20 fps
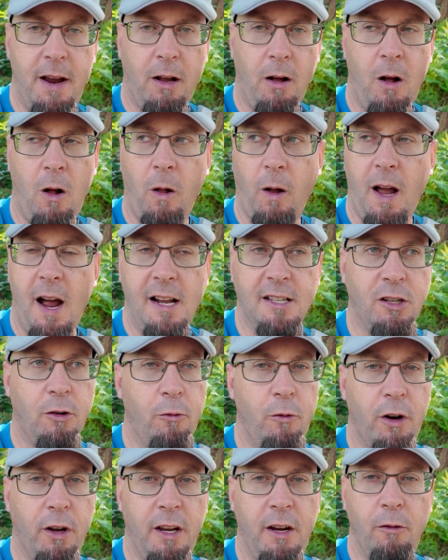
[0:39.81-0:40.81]
make all kinds
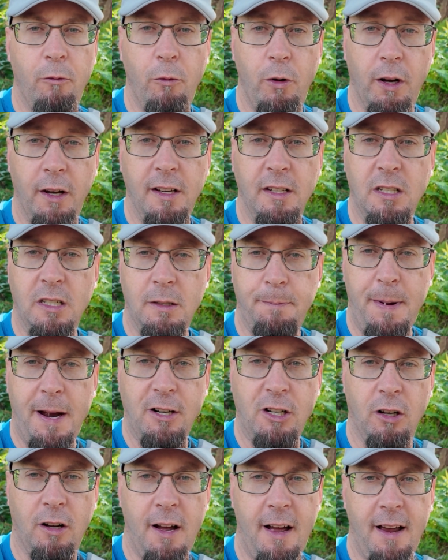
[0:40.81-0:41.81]
of really, really
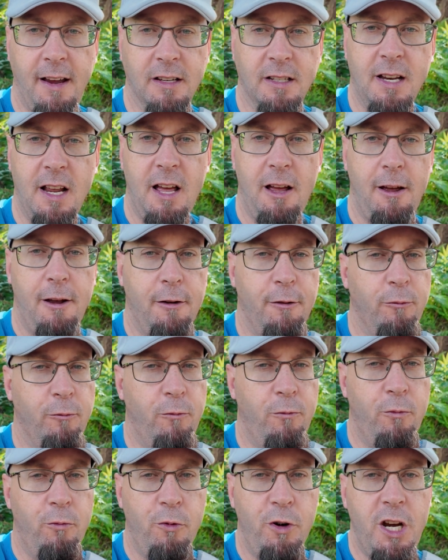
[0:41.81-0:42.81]
specialized,
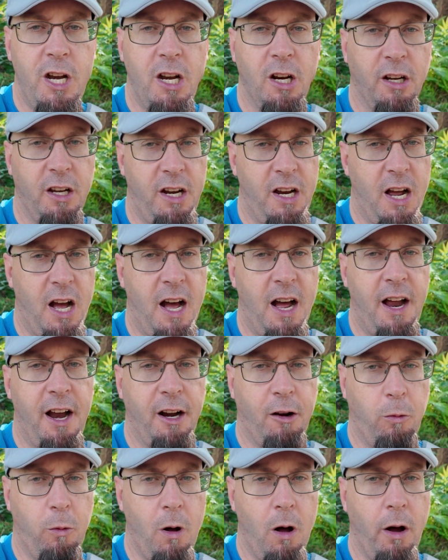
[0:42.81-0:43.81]
really
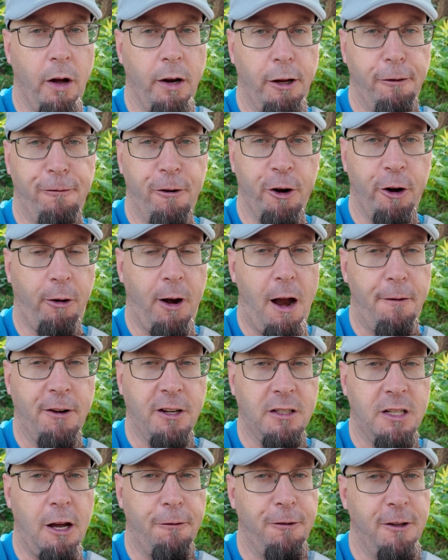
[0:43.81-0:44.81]
high quality
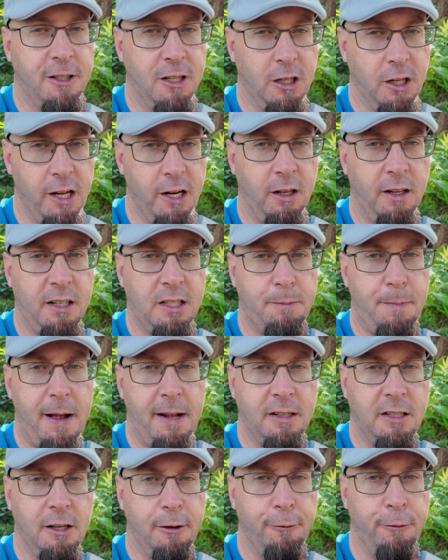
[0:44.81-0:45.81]
photographic stuff. It's a little
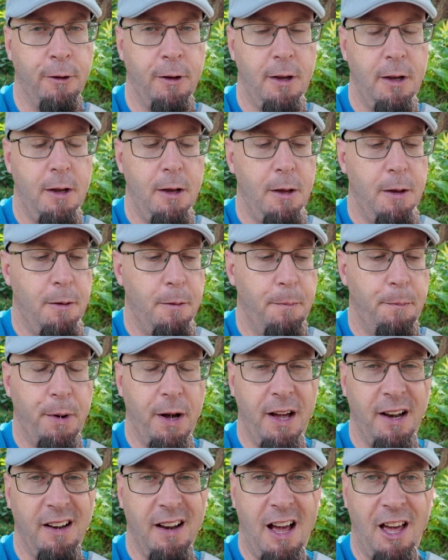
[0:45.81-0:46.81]
expensive,
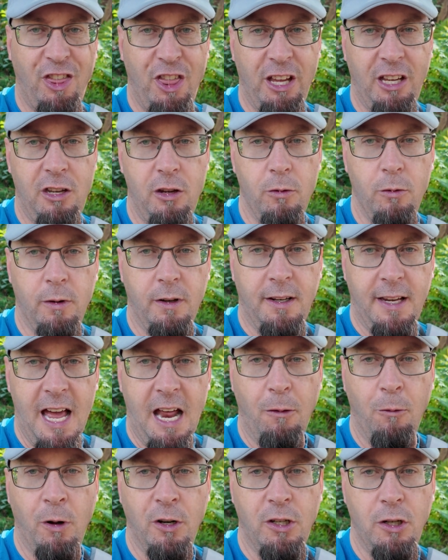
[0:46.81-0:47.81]
but I think you
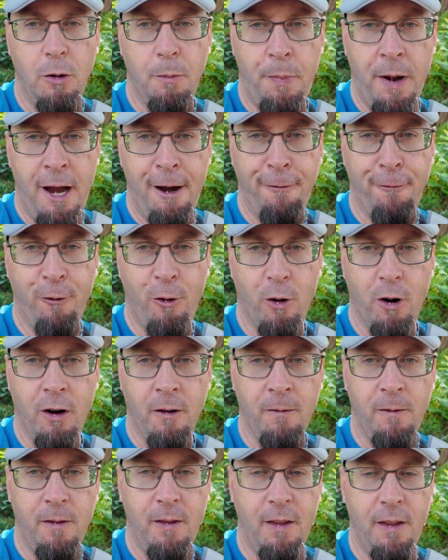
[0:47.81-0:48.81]
get what you pay
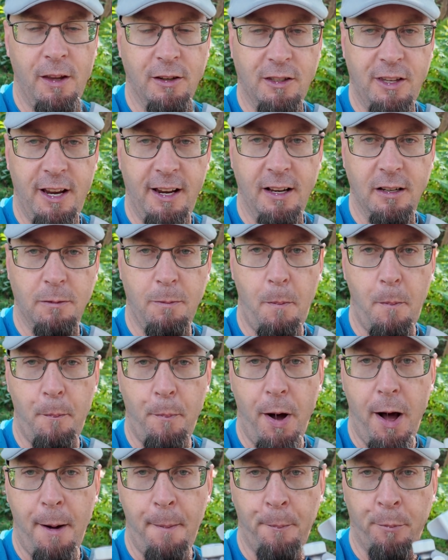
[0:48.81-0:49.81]
for. This thing is
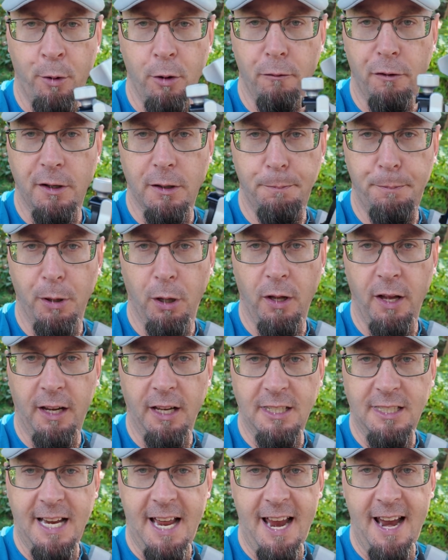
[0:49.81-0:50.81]
bomb-proof. It's built like
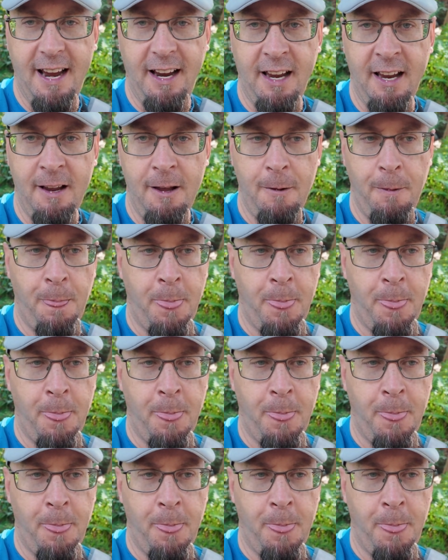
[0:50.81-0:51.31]
a tank.